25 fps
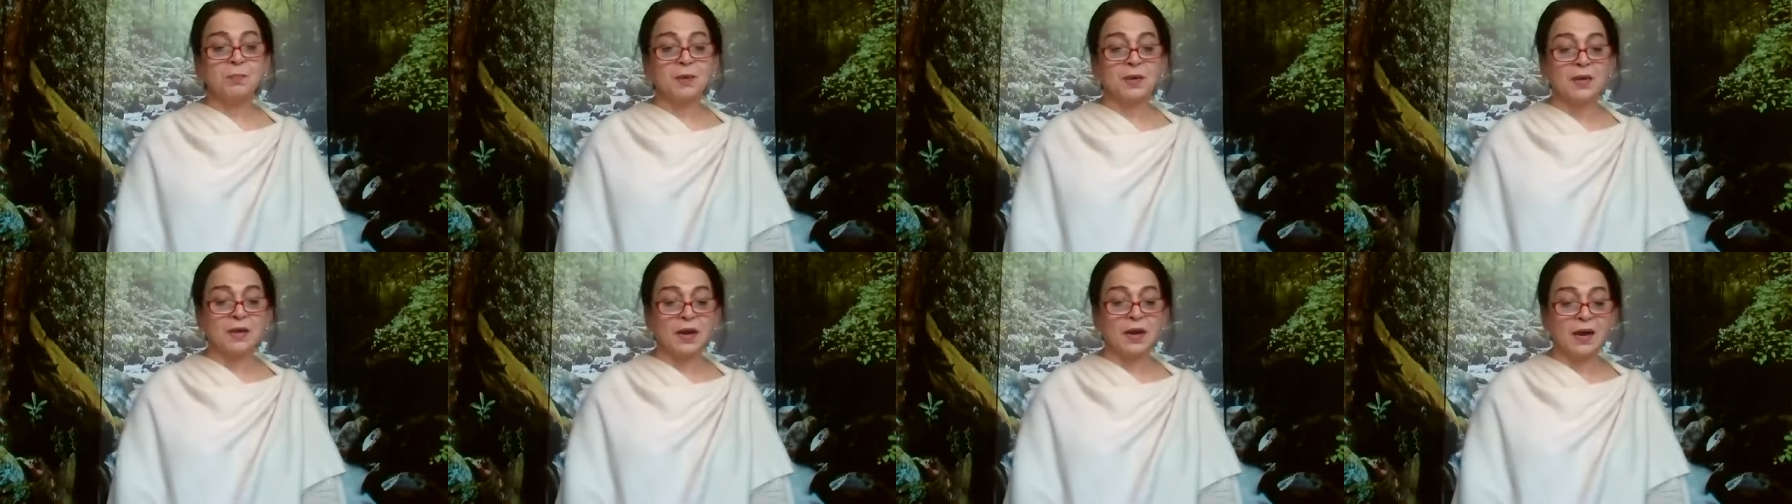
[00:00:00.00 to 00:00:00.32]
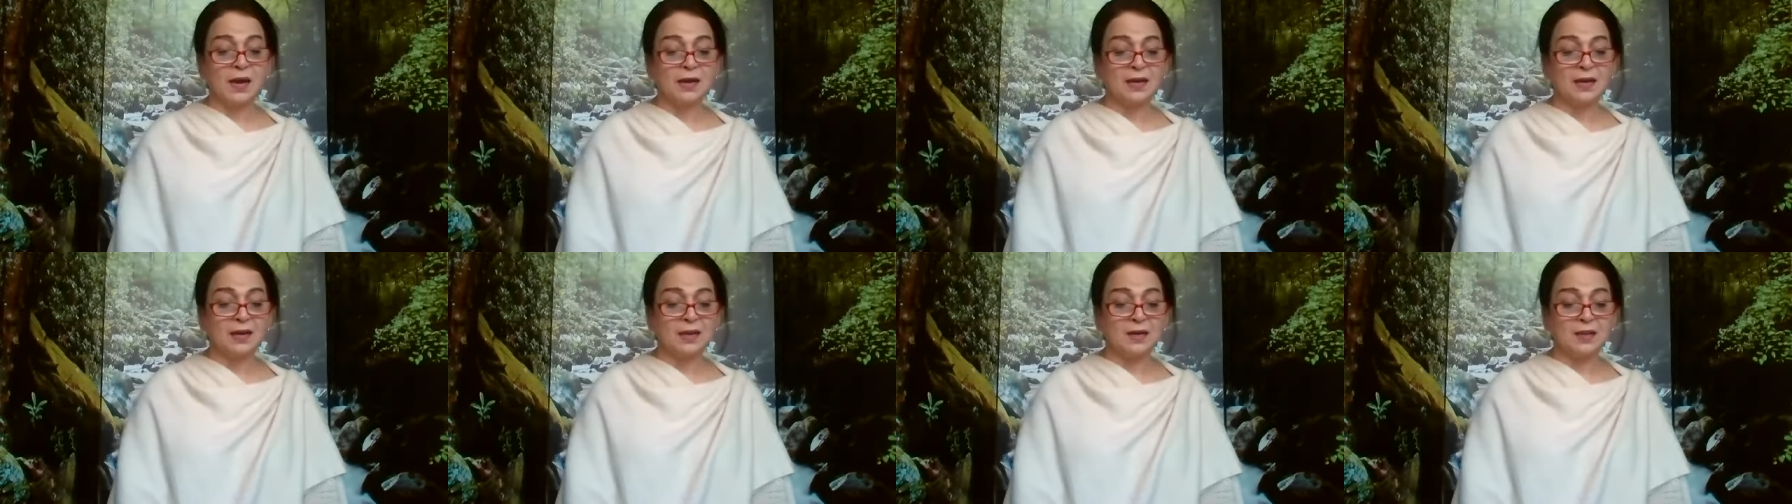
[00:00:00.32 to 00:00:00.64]

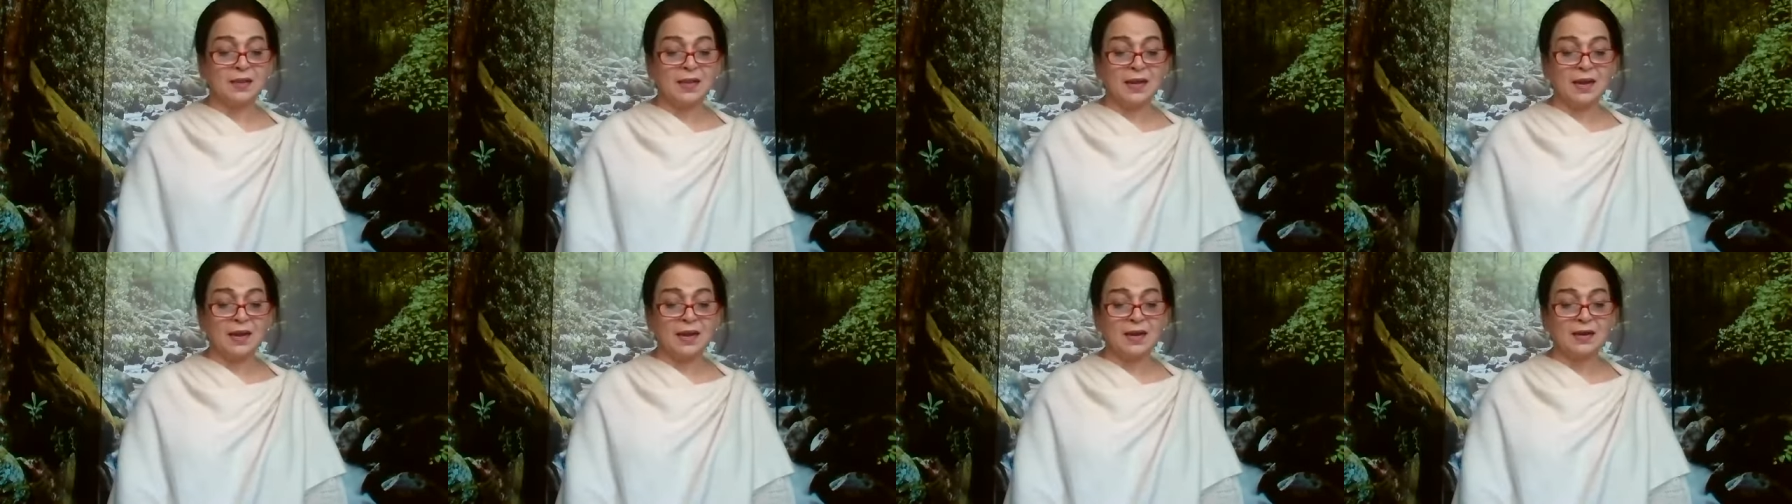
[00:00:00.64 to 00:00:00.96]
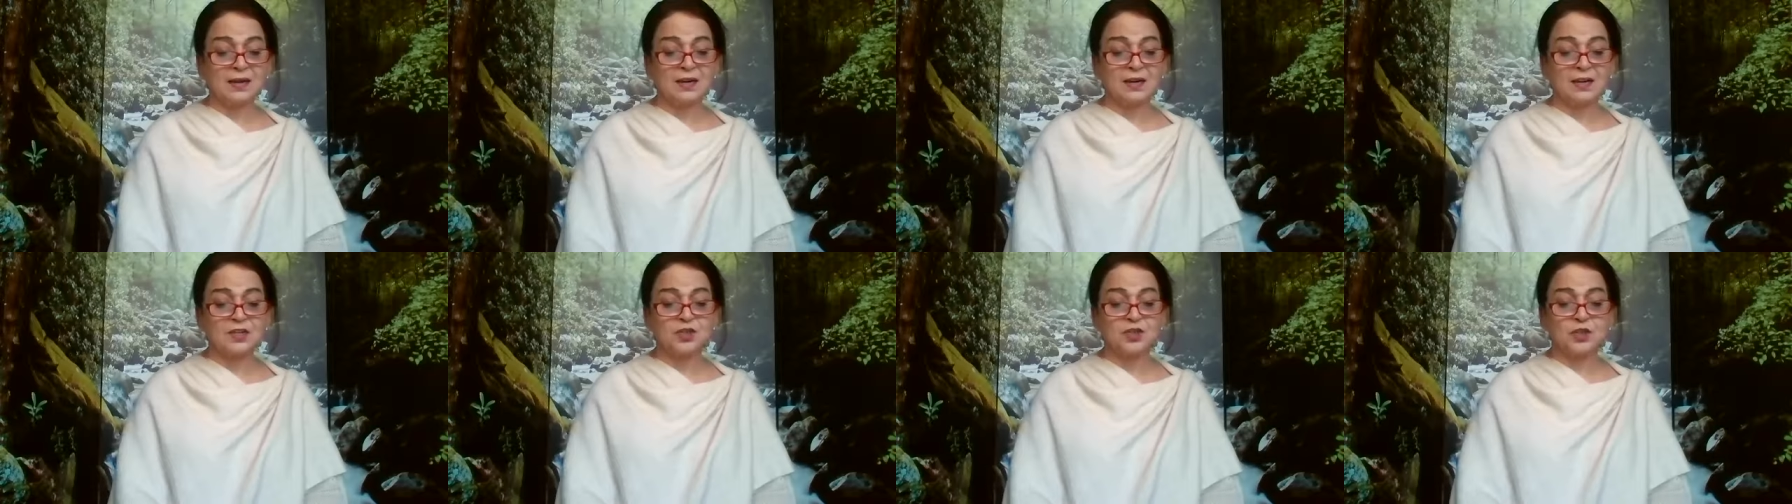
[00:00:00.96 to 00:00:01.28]
behind
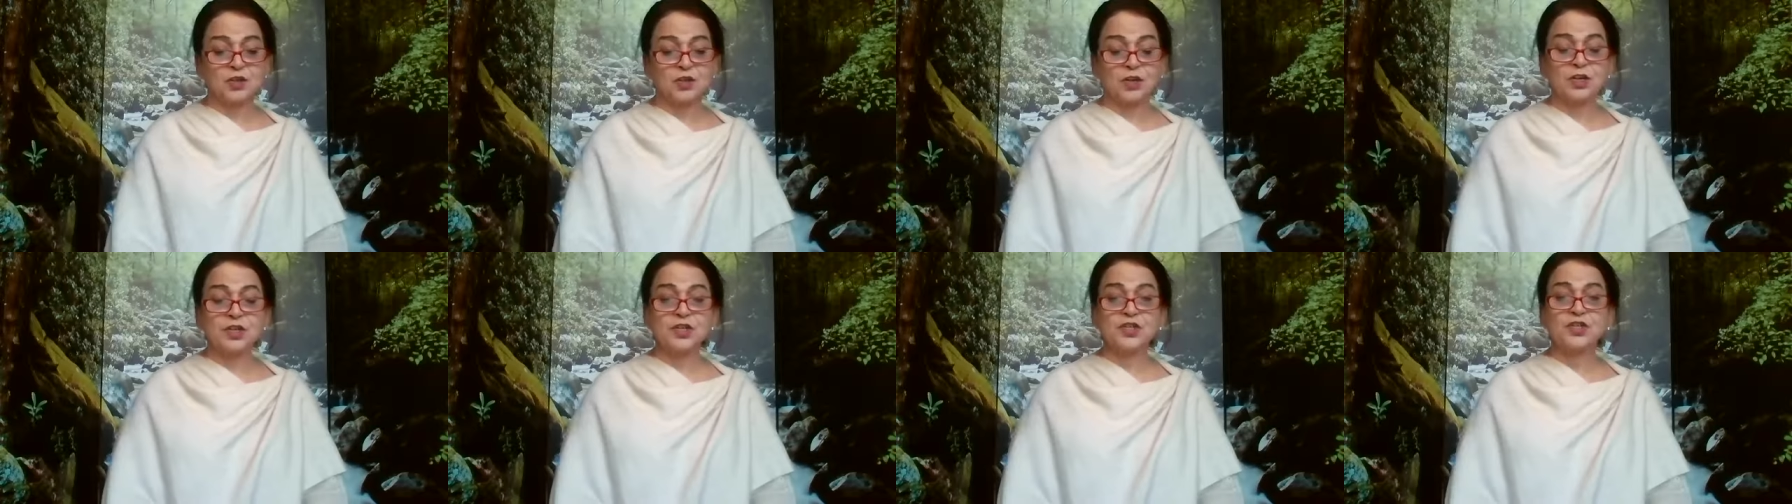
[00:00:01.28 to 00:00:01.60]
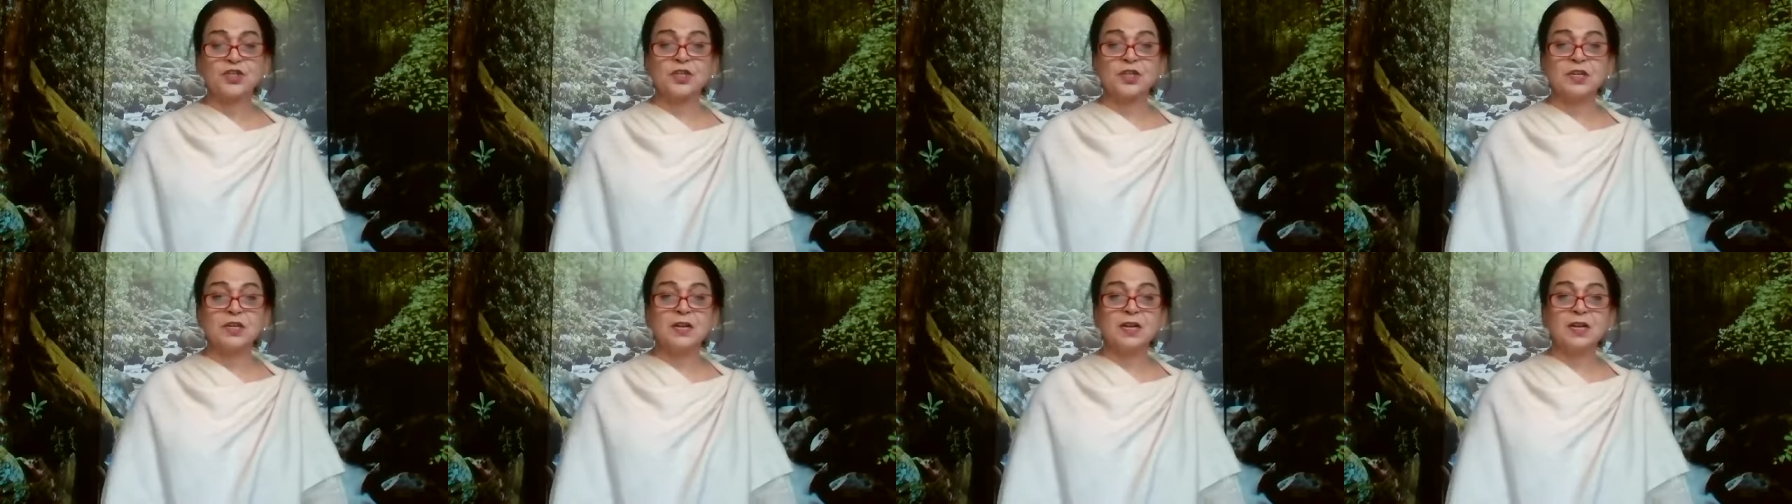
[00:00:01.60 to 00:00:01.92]
that
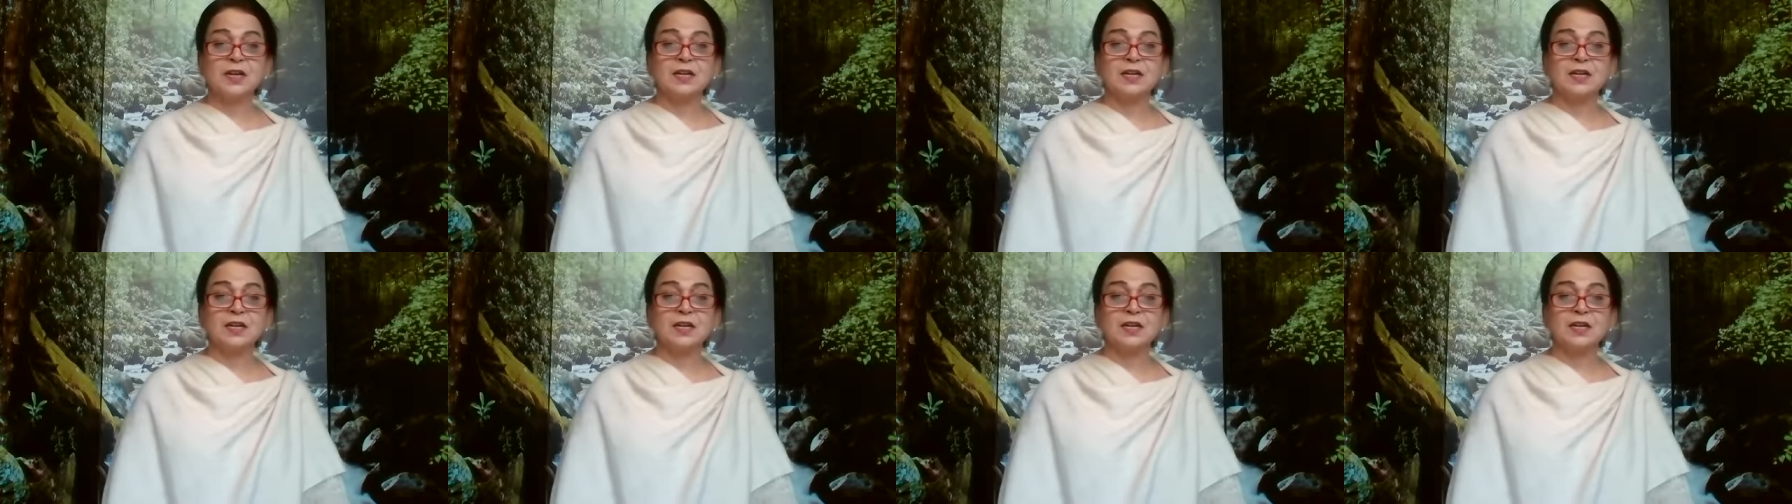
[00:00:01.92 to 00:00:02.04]
excretion